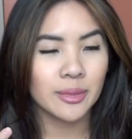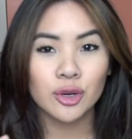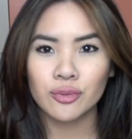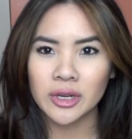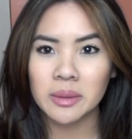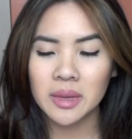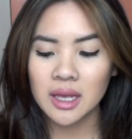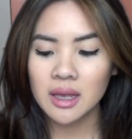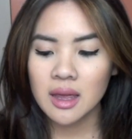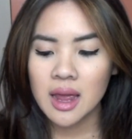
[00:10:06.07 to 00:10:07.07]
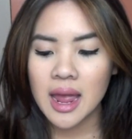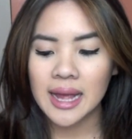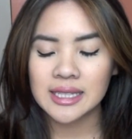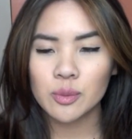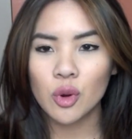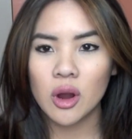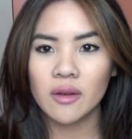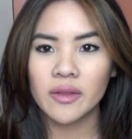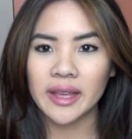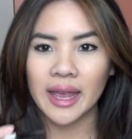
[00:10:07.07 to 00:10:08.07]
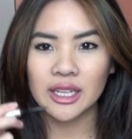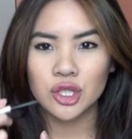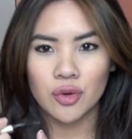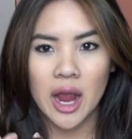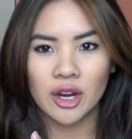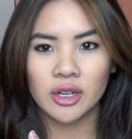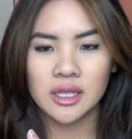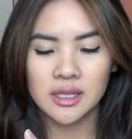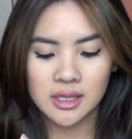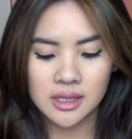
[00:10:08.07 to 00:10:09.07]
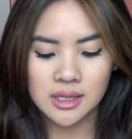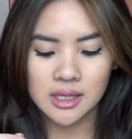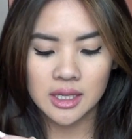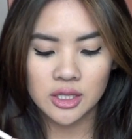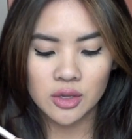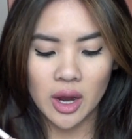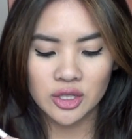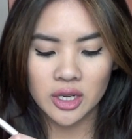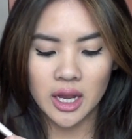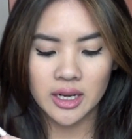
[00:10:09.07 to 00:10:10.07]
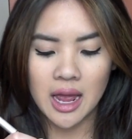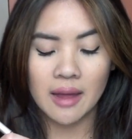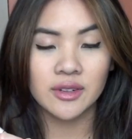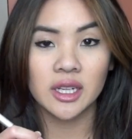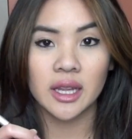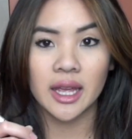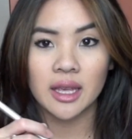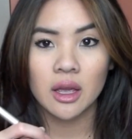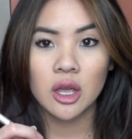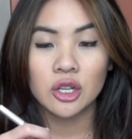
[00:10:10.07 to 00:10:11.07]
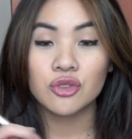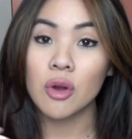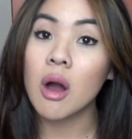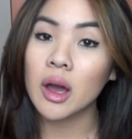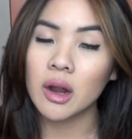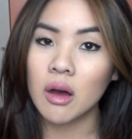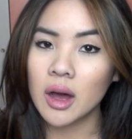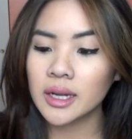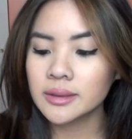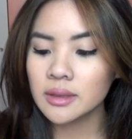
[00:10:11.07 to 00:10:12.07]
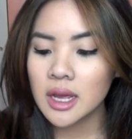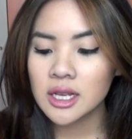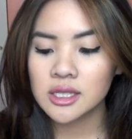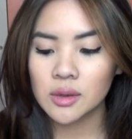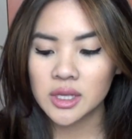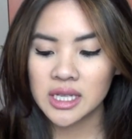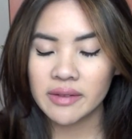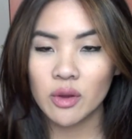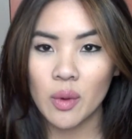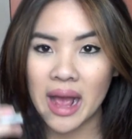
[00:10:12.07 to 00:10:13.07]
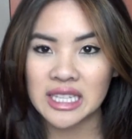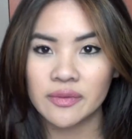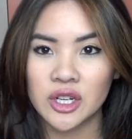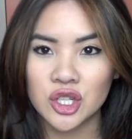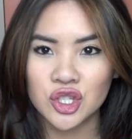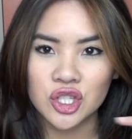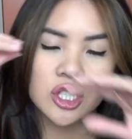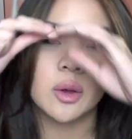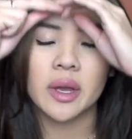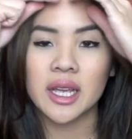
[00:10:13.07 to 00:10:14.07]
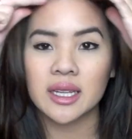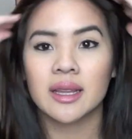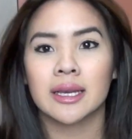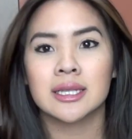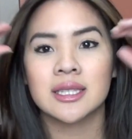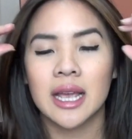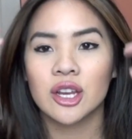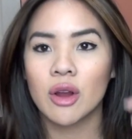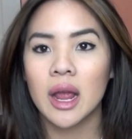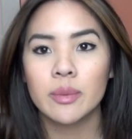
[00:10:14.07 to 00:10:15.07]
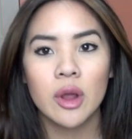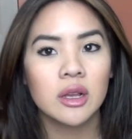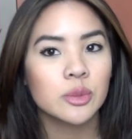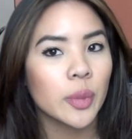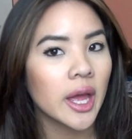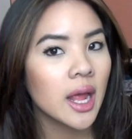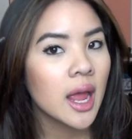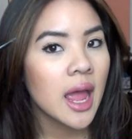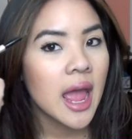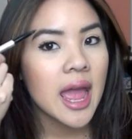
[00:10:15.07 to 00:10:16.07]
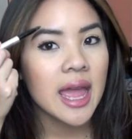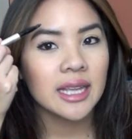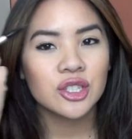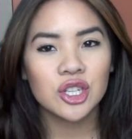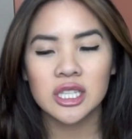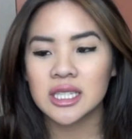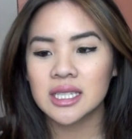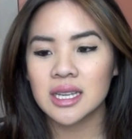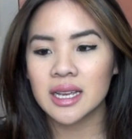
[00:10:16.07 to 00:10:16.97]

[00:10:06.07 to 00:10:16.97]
creamy. It's more of like a drier consistency, so you actually kind of have to like draw it on. So it does have a wax finish just so it can like set your eyebrows, but it just,